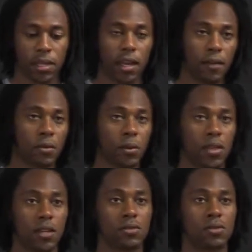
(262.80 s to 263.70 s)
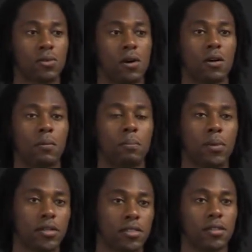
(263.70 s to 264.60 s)
even with a strong
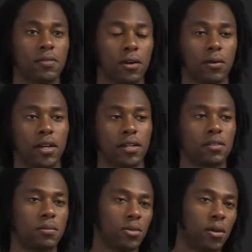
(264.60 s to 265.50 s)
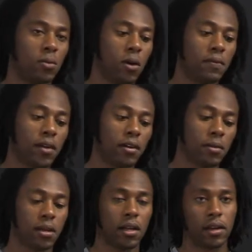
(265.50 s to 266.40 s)
positive correlation between one
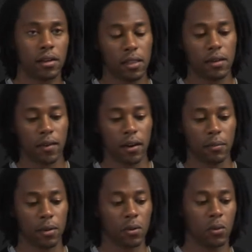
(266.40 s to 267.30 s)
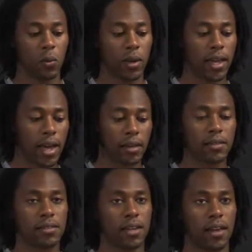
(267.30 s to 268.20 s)
variable and another variable, we
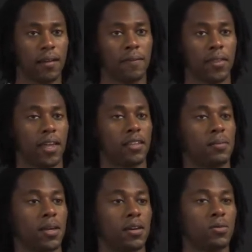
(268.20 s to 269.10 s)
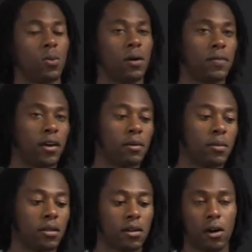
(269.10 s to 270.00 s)
cannot say that that's because one
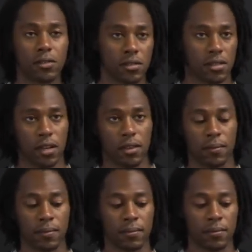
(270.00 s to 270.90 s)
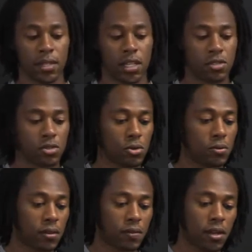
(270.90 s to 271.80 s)
variable causes the other. It's true
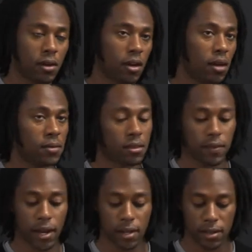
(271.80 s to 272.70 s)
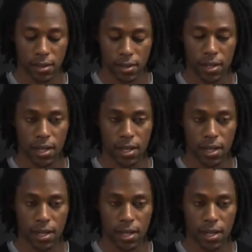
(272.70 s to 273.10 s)
for the video games and the violence,